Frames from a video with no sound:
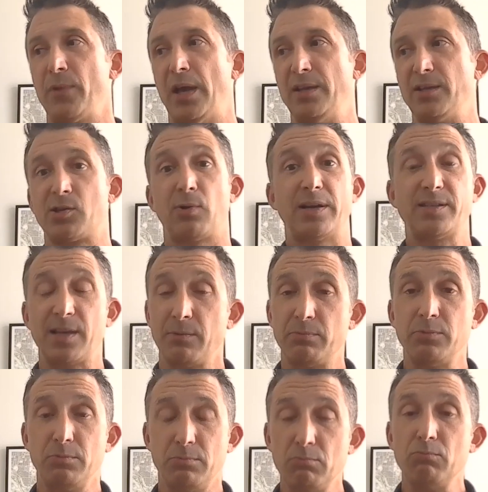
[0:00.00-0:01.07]
And so I
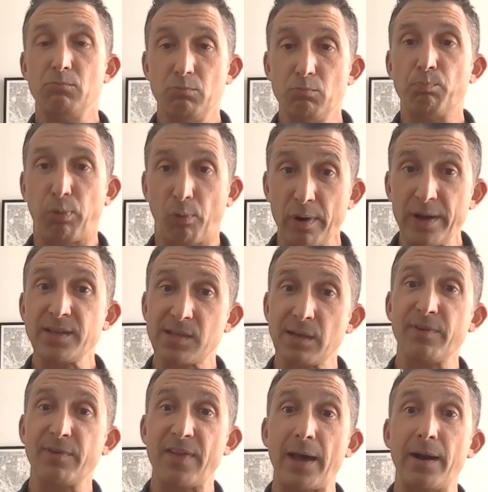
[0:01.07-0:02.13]
said, bring
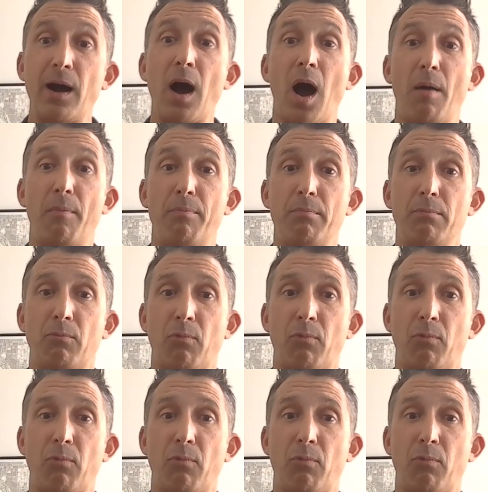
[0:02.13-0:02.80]
some of that up.